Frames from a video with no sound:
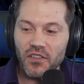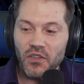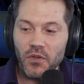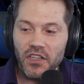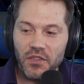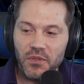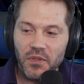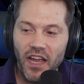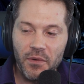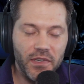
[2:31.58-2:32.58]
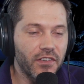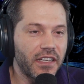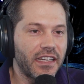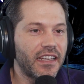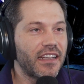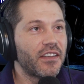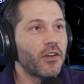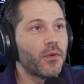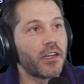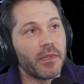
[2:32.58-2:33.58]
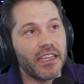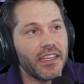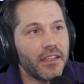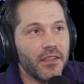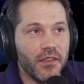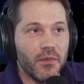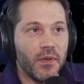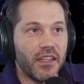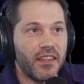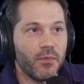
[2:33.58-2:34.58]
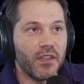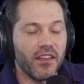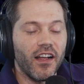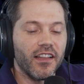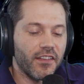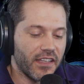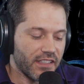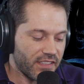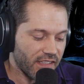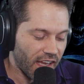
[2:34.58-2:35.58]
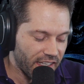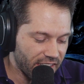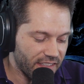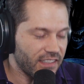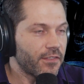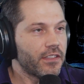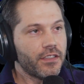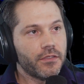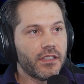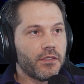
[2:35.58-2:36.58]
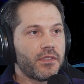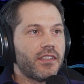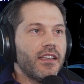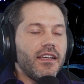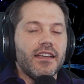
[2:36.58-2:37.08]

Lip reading: Nor do I really know where to begin with all of this. I love you too, Totes.